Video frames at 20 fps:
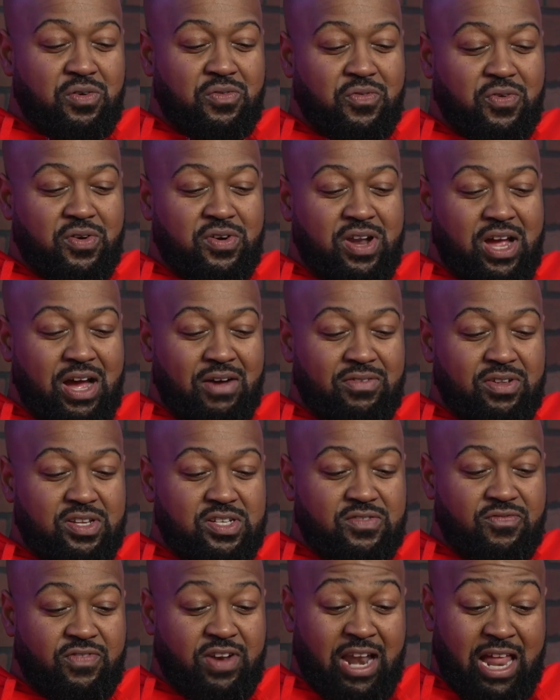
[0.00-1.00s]
for
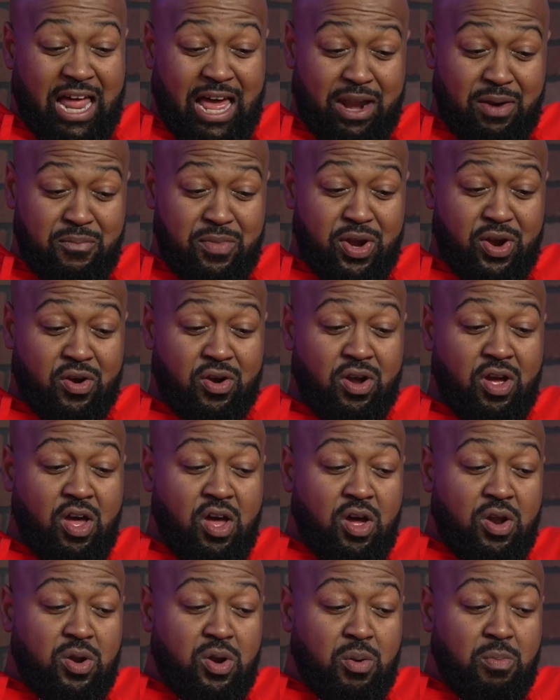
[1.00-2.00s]
novelist Vladimir
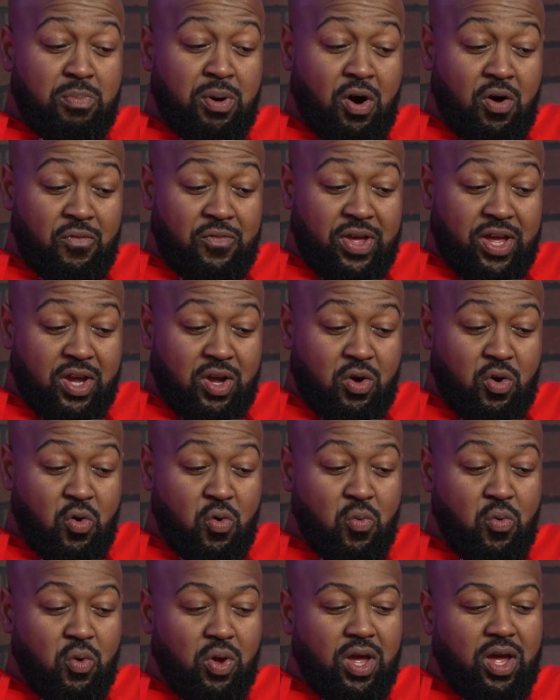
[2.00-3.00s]
Nabokov,
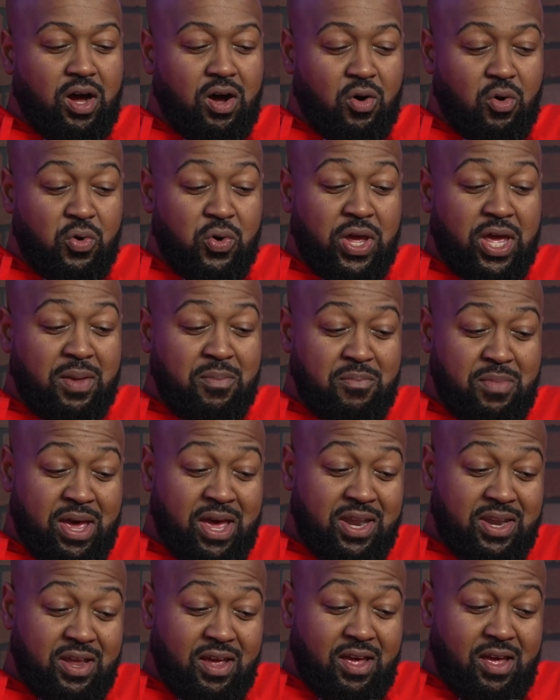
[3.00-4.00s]
who he had
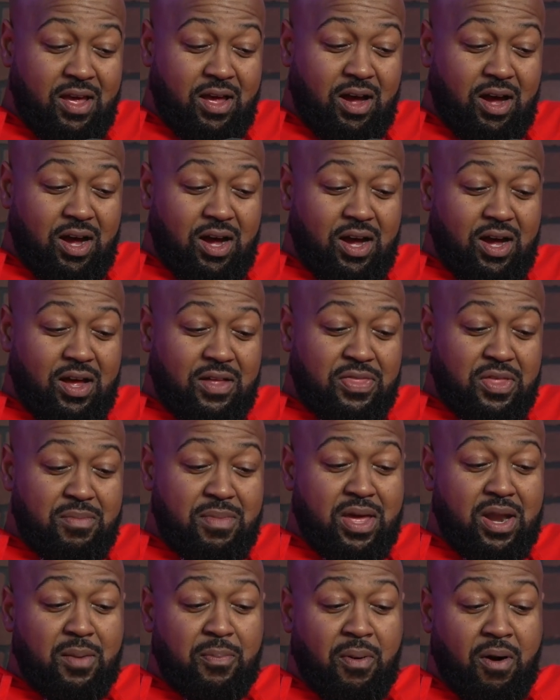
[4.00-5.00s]
met them
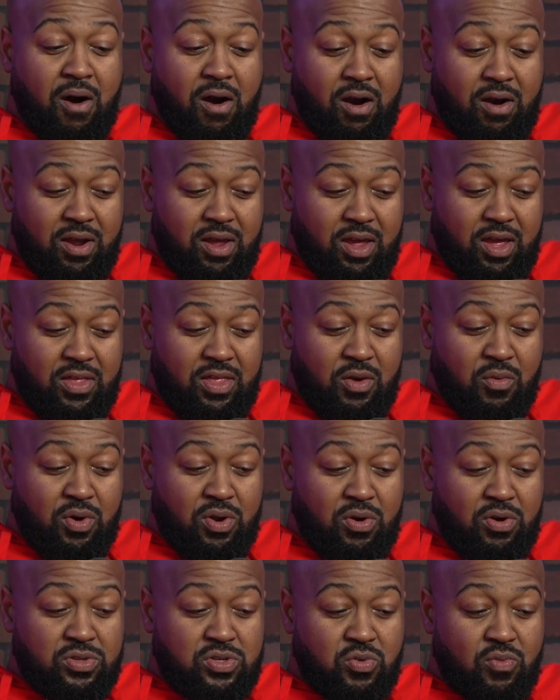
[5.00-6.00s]
at a party, and they went
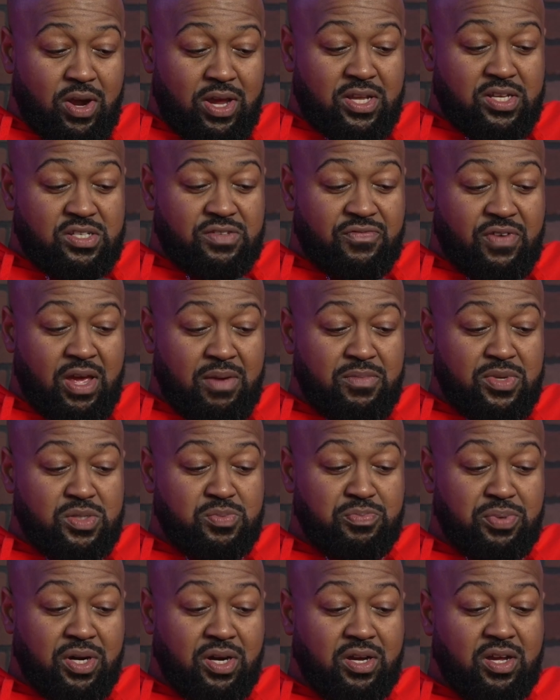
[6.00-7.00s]
on to write his famous
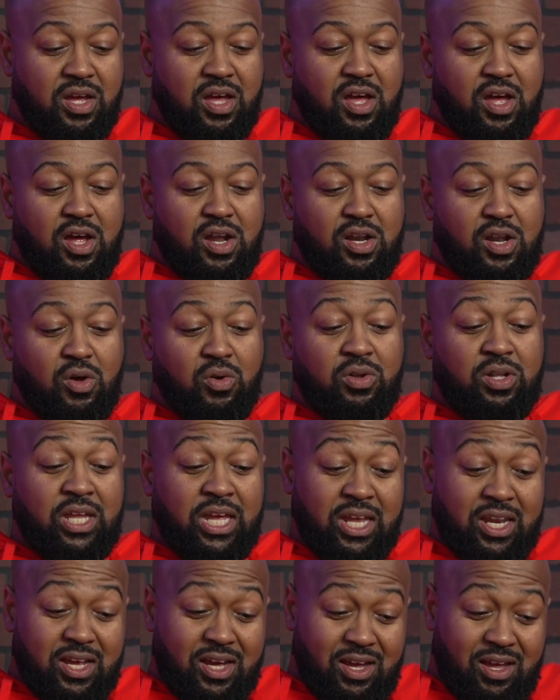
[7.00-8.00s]
book
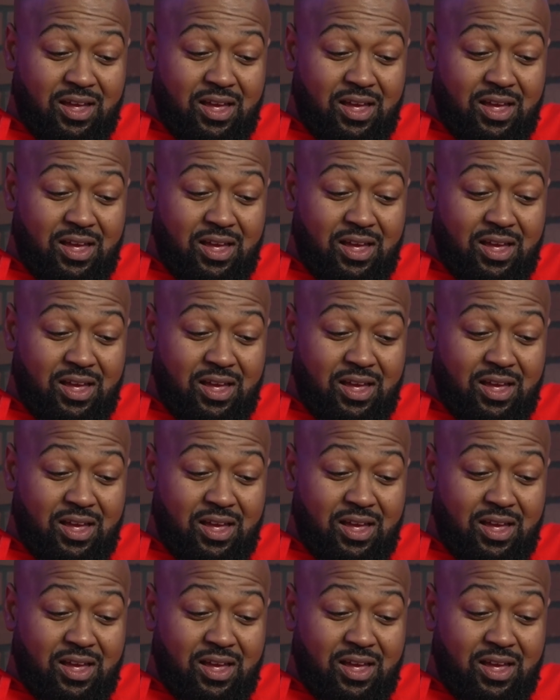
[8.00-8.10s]
Lolita